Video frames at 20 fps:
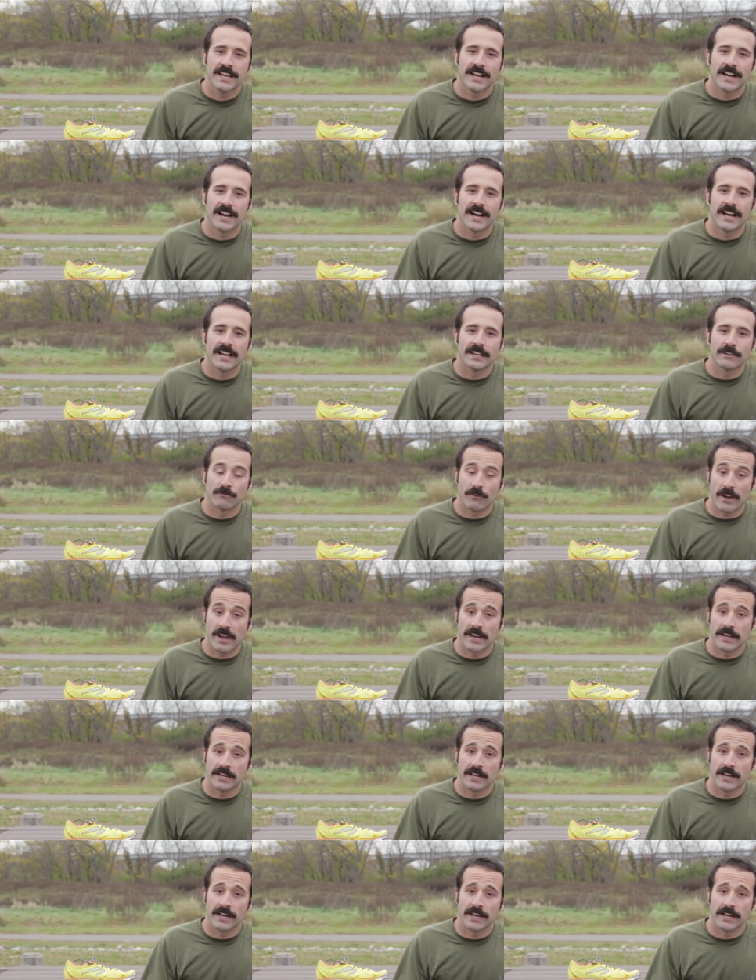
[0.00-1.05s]
I
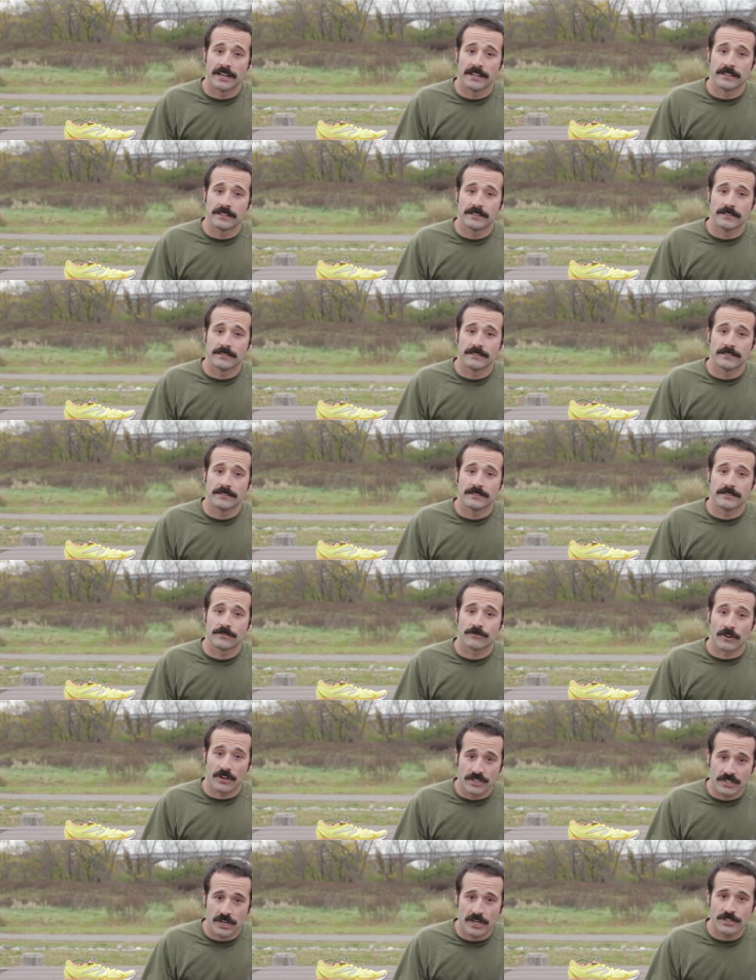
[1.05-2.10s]
ran uh,
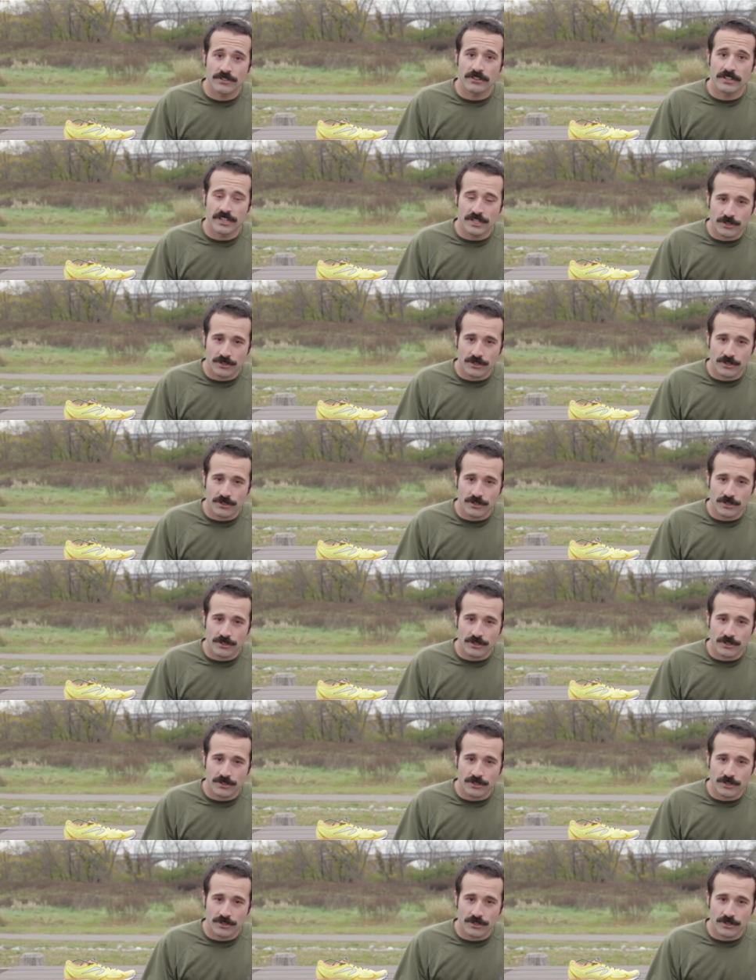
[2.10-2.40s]
cross country